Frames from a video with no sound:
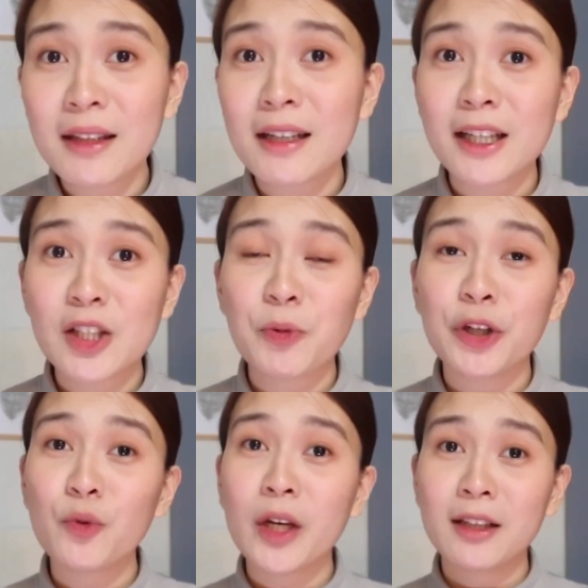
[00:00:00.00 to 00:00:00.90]
not an
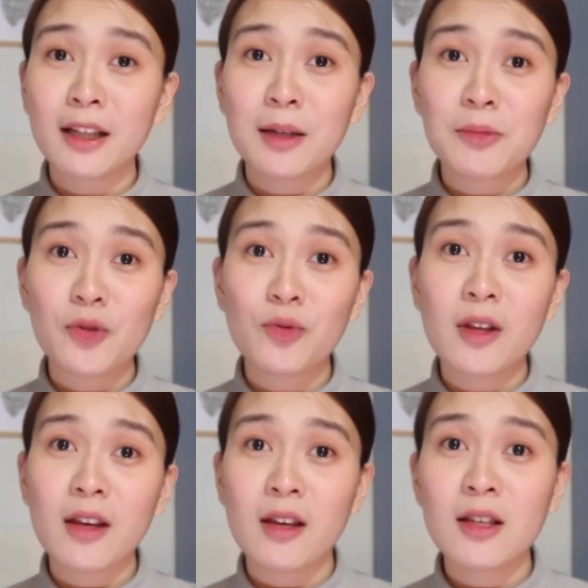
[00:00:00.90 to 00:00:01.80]
expert when it comes to
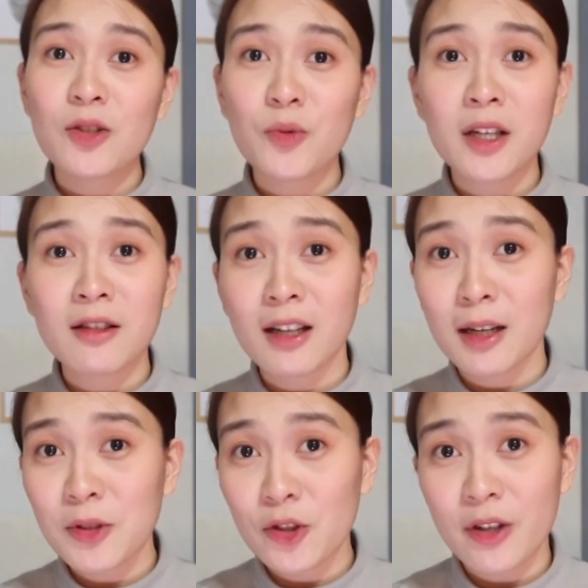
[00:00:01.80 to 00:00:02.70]
this, when it
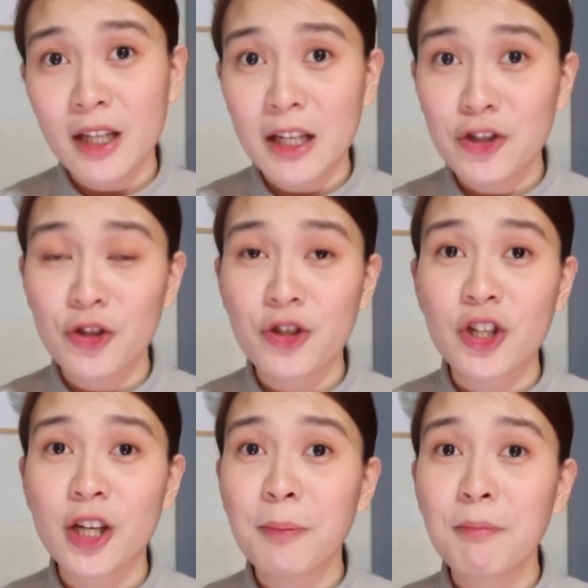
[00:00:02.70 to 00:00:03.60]
comes to
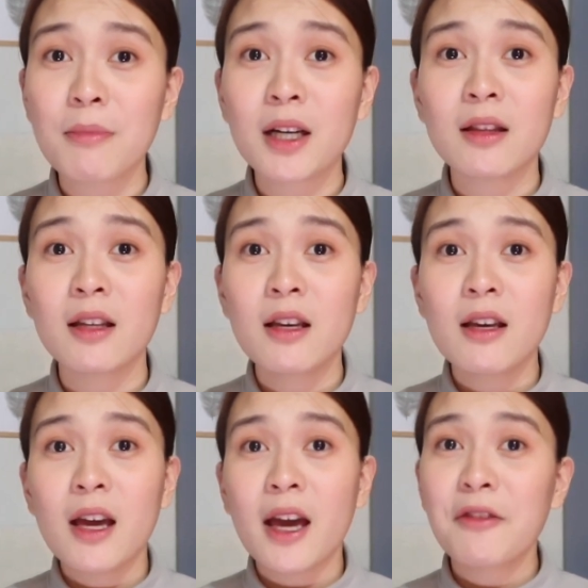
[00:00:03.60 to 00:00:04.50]
relationship, but
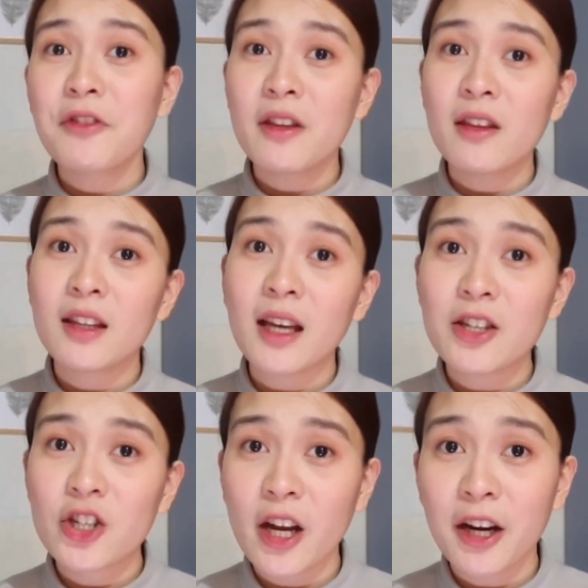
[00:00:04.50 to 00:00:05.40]
everything that I
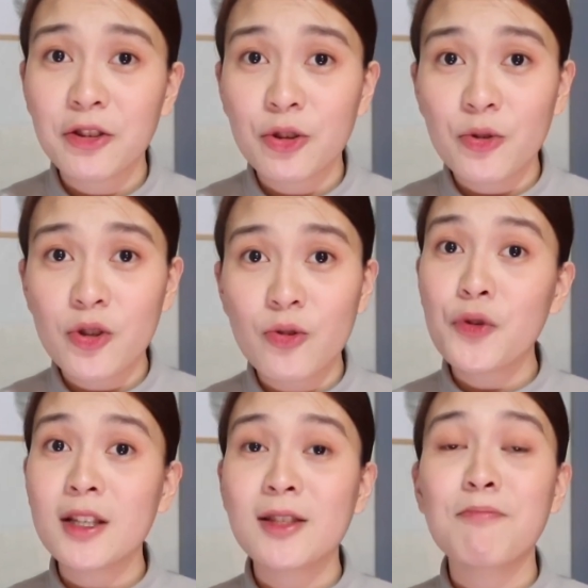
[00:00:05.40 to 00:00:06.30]
shared to you
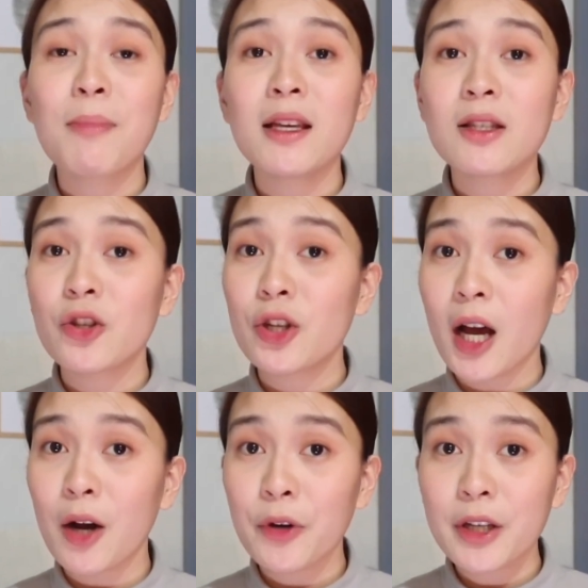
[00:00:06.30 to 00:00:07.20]
is based on
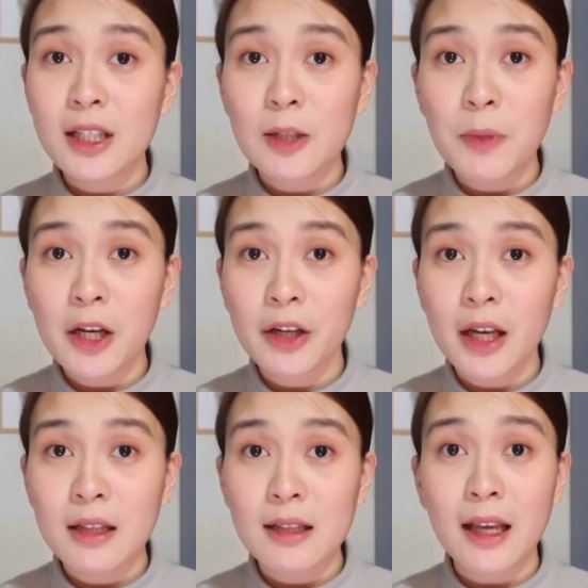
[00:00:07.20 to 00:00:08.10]
our
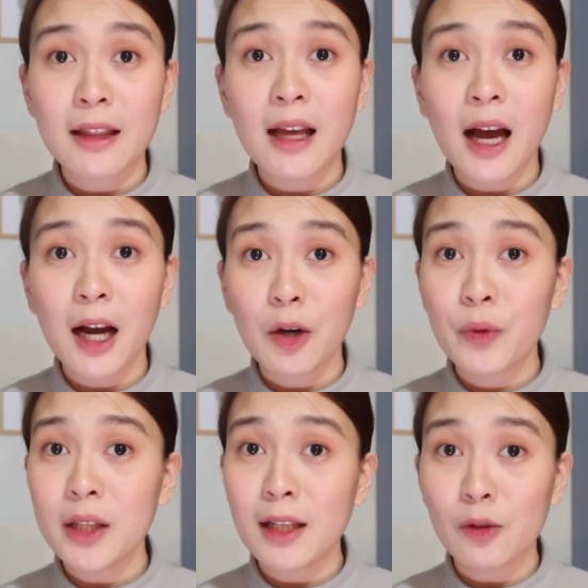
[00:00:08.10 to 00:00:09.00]
experience and how
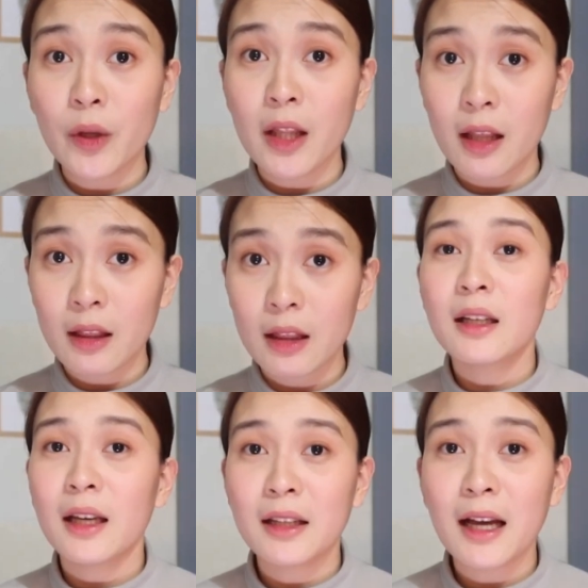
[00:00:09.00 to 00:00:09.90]
we deal with it.
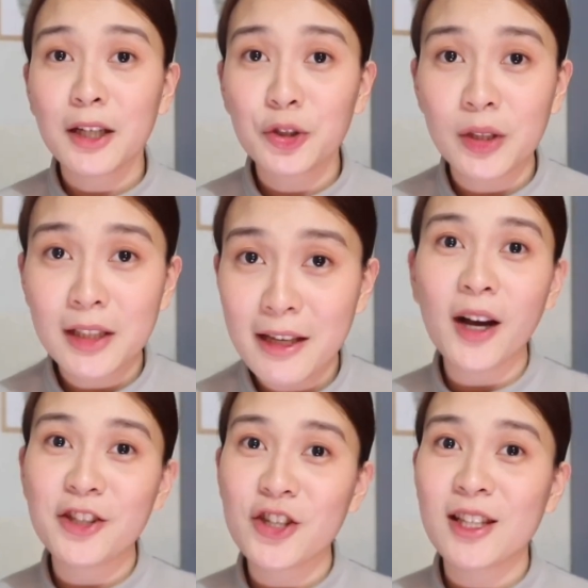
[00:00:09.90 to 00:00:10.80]
And actually,
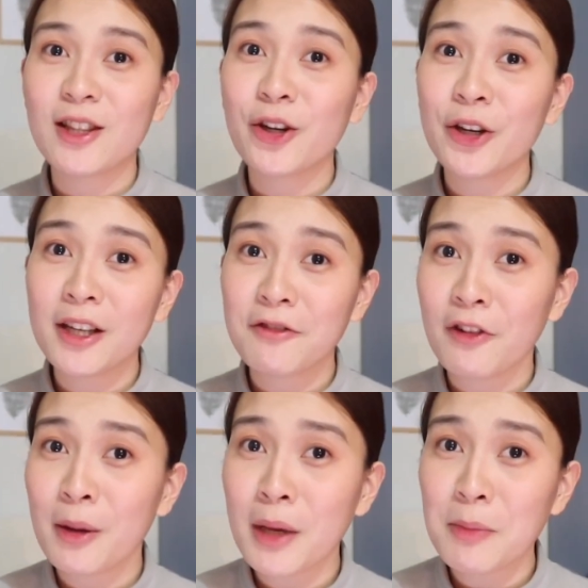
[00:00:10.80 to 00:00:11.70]
I just learned it
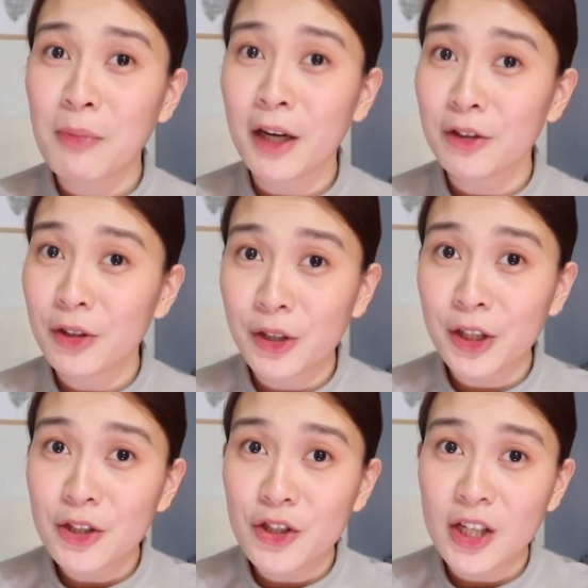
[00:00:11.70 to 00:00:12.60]
from my
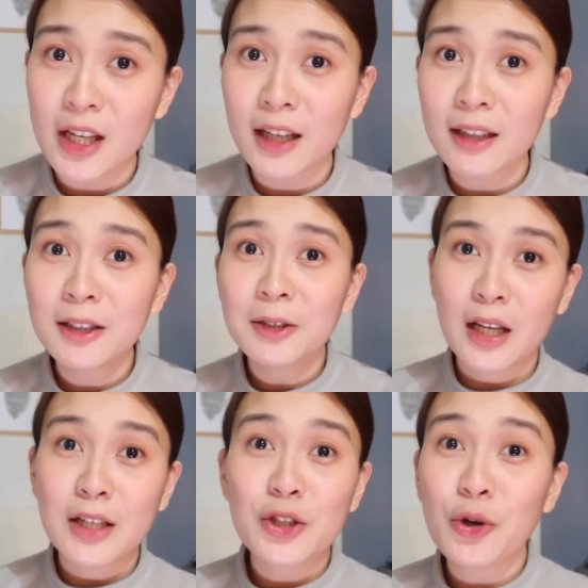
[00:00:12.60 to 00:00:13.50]
partner, Jill.
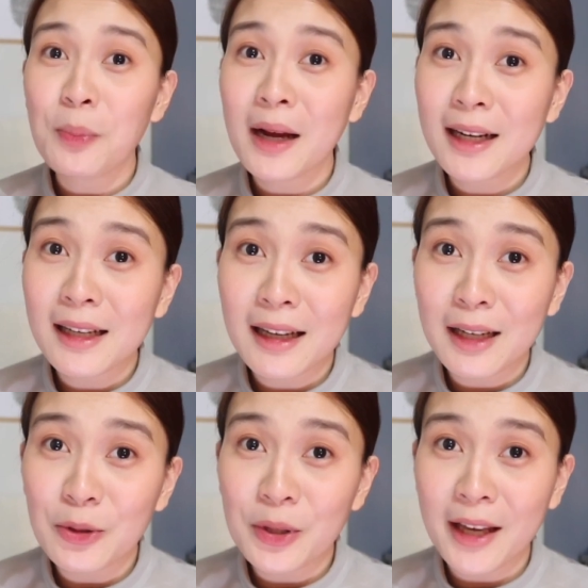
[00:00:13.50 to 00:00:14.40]
So, para lang
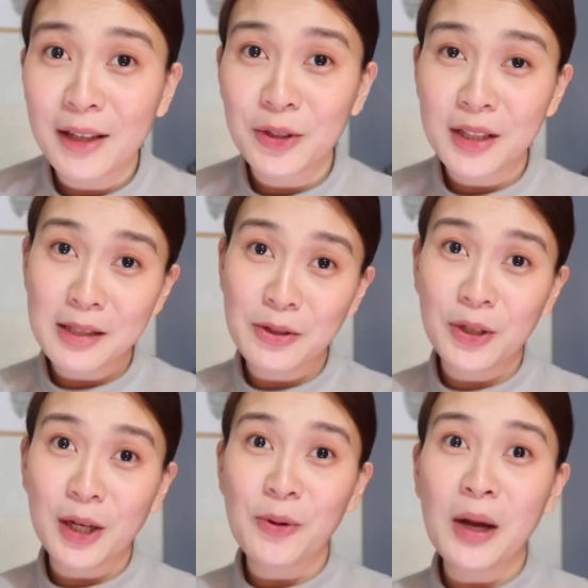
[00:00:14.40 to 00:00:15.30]
akong echo dito
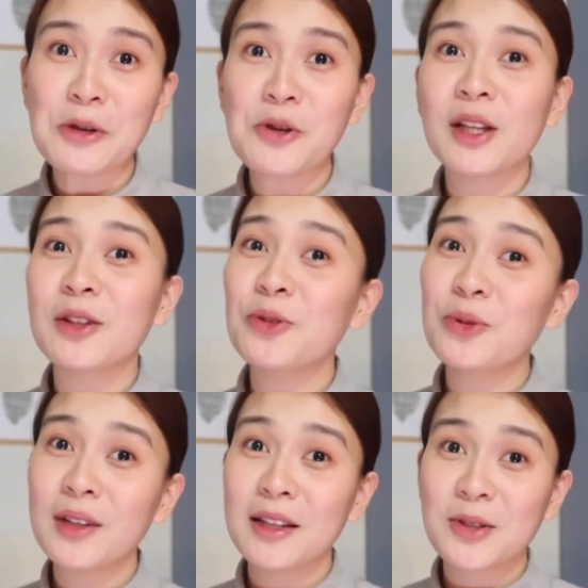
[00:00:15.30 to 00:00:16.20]
na kung ano yung
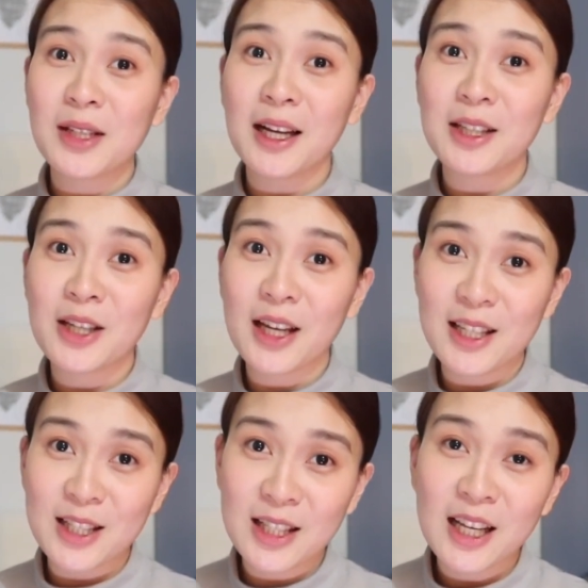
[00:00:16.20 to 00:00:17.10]
natutunan ko sa kanya
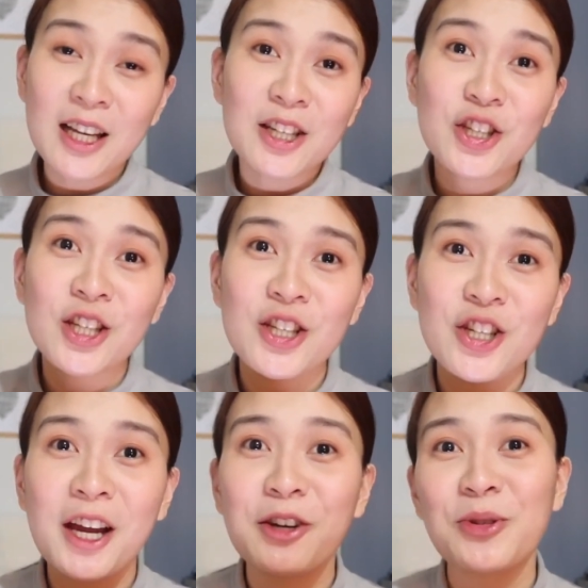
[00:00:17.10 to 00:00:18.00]
is
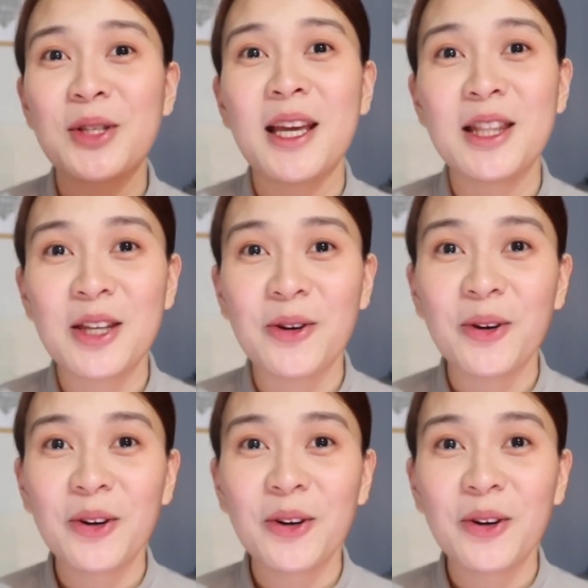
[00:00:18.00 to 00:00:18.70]
sinishare ko sa inyo.